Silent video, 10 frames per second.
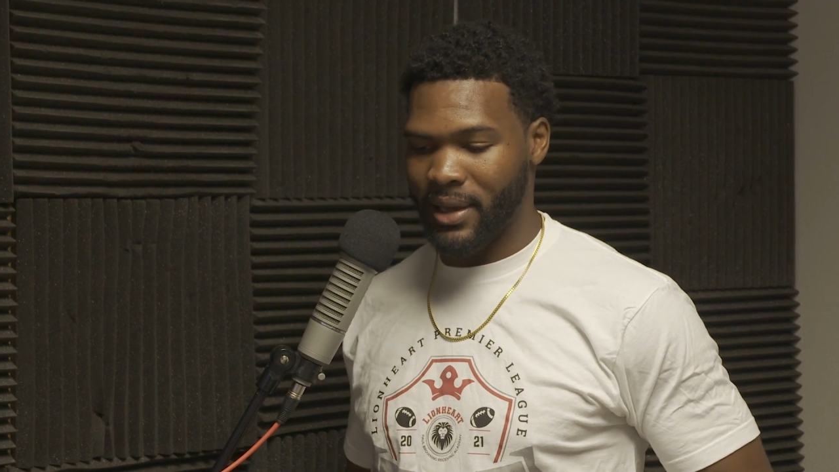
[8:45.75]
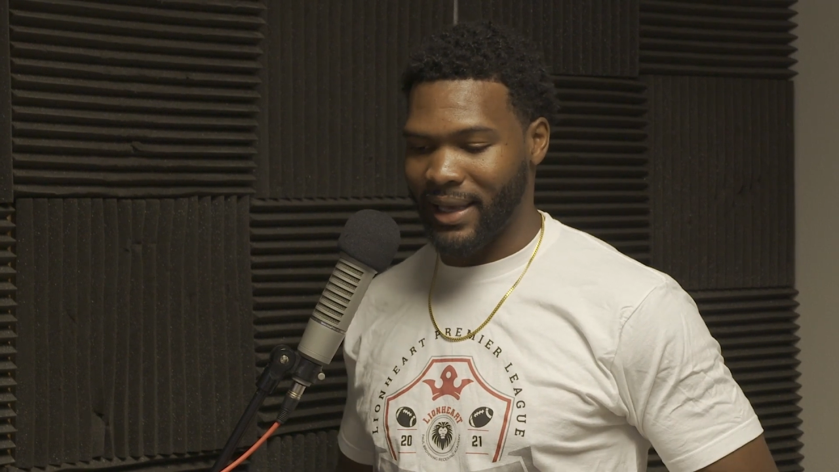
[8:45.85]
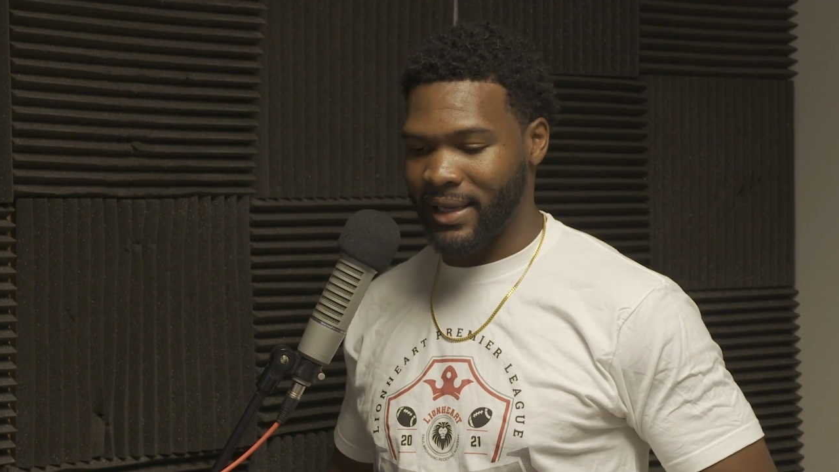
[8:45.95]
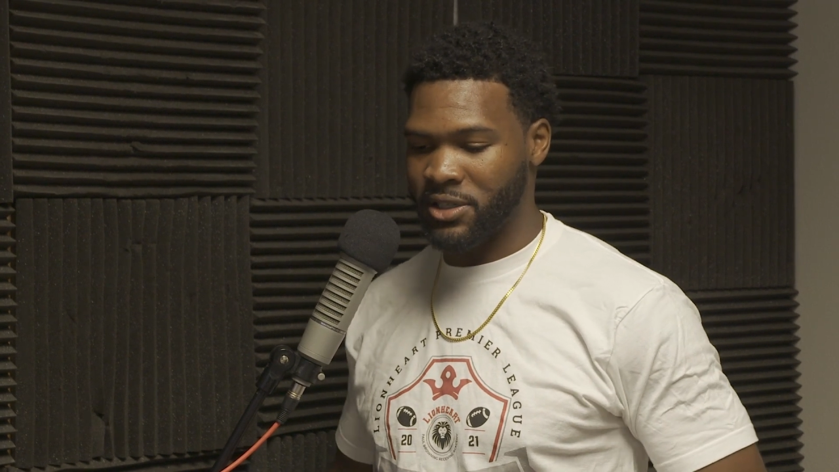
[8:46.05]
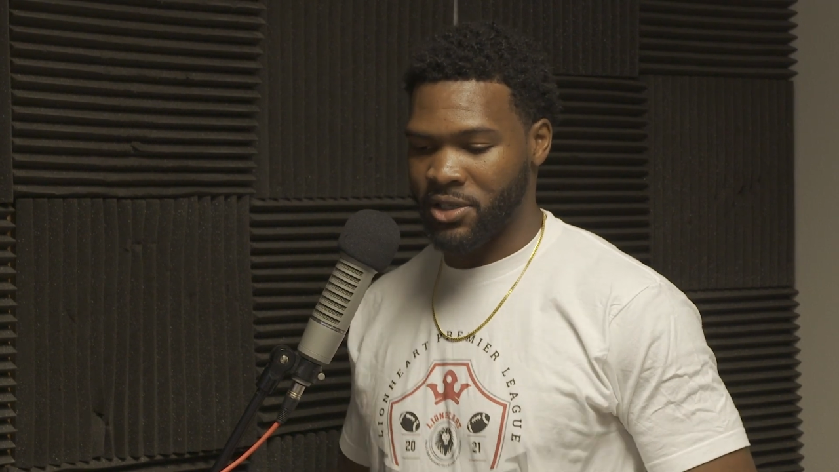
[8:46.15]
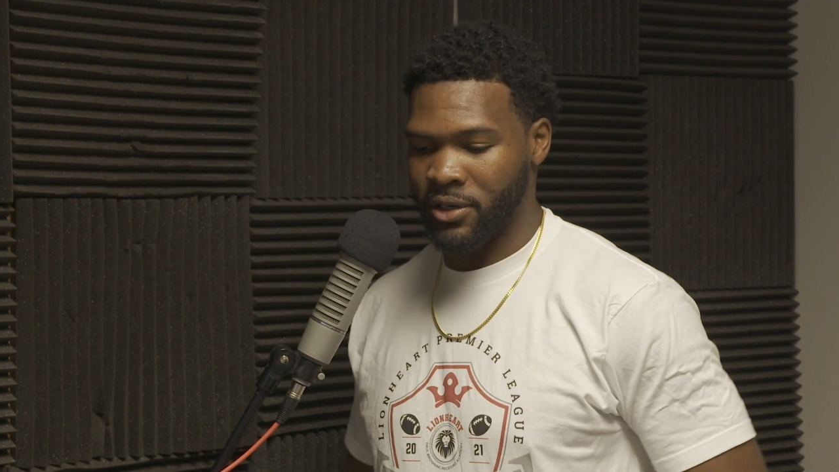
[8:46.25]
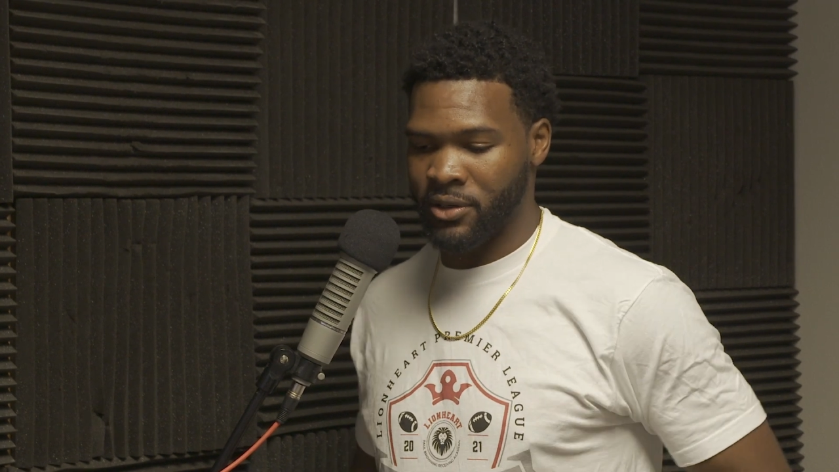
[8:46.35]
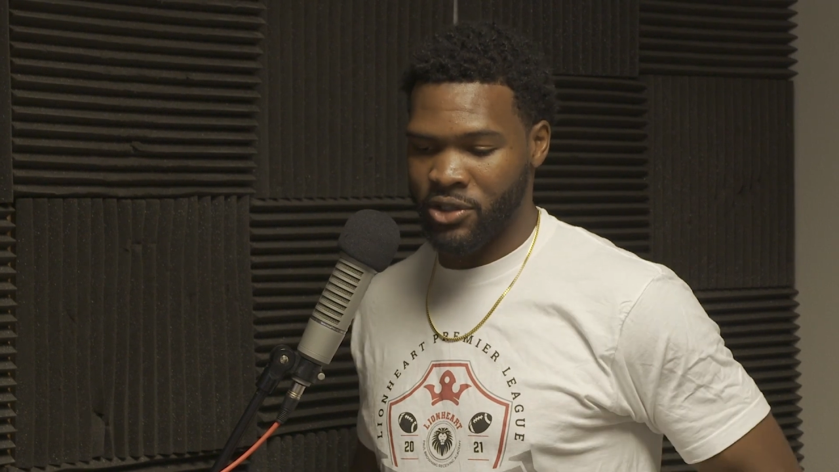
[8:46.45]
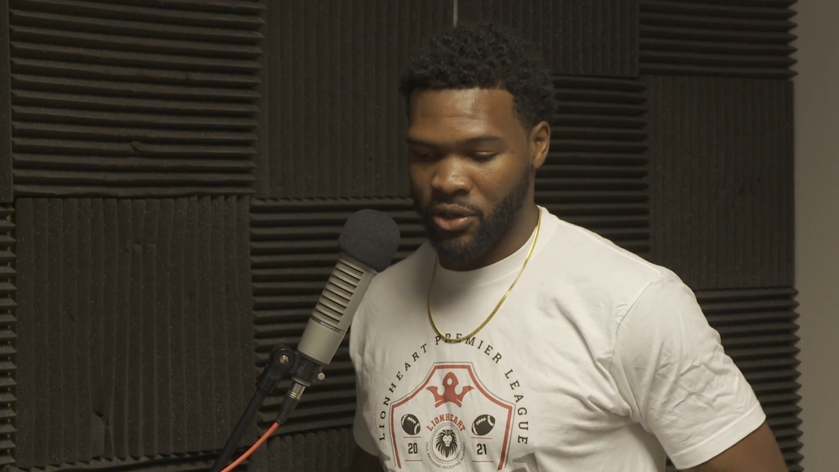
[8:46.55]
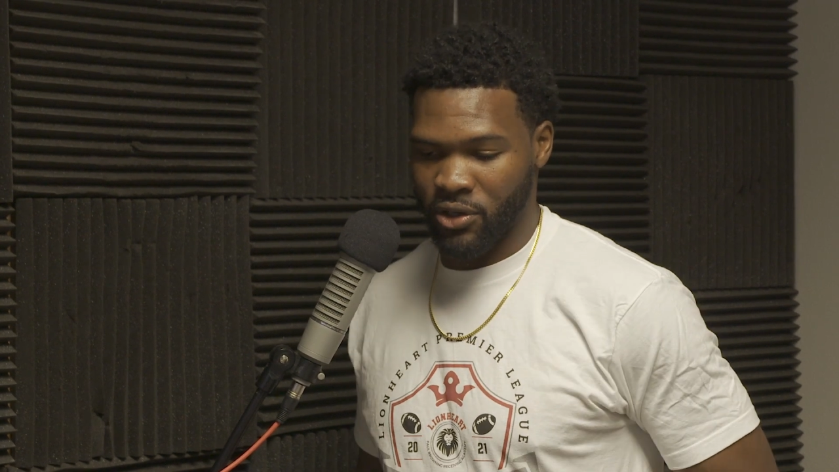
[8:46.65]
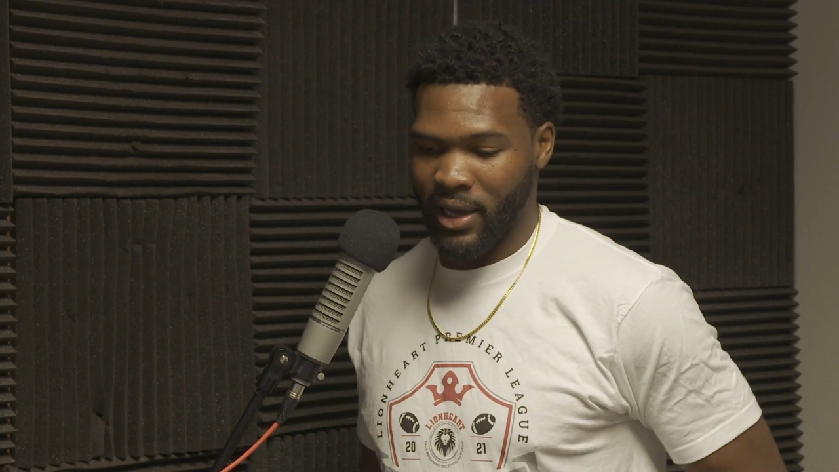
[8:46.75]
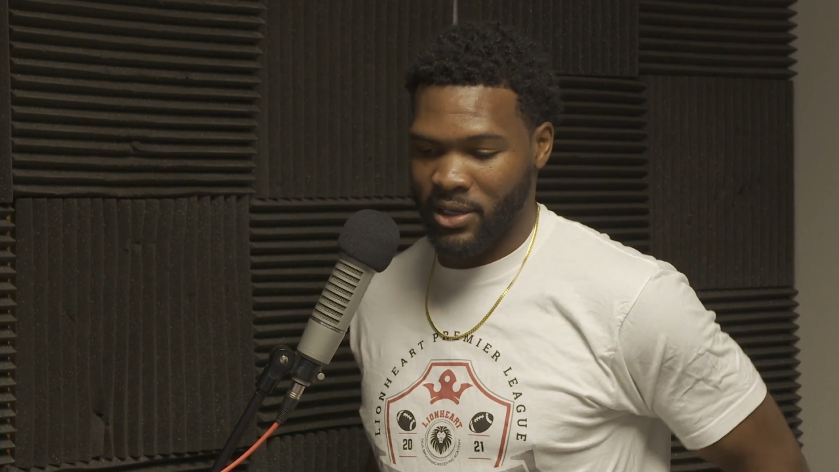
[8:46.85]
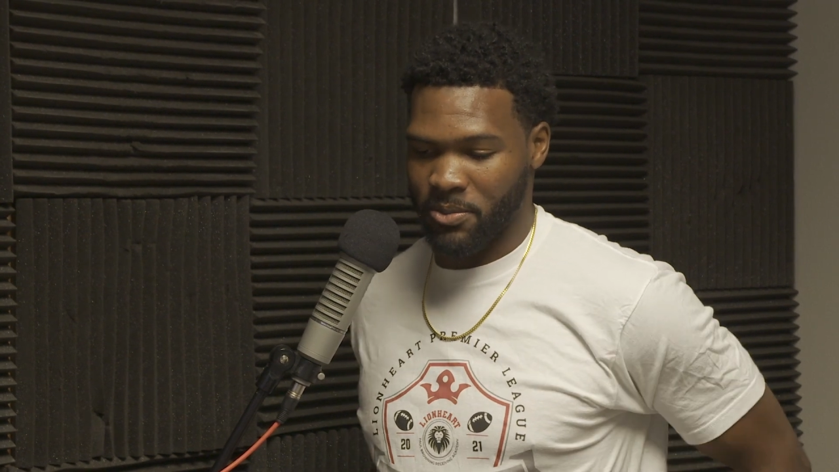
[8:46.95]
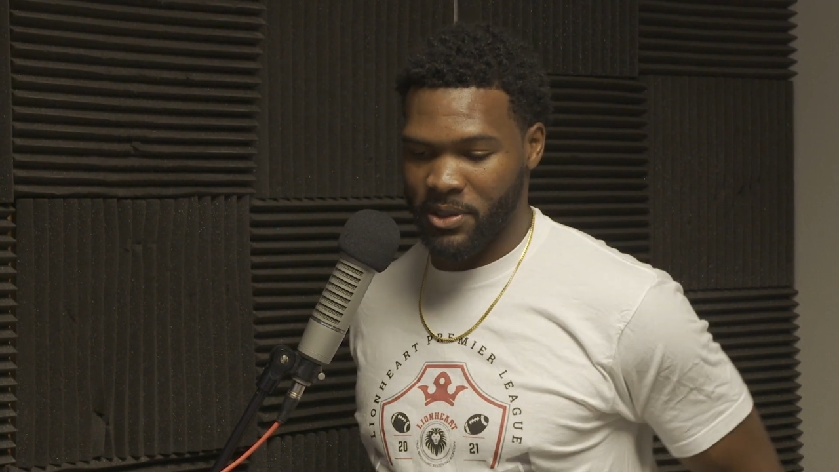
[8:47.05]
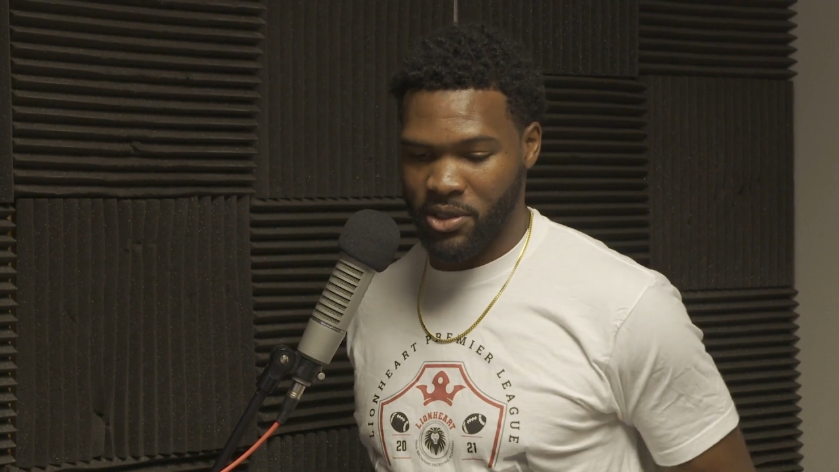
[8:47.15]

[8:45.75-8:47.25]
Eastern, so you guys will be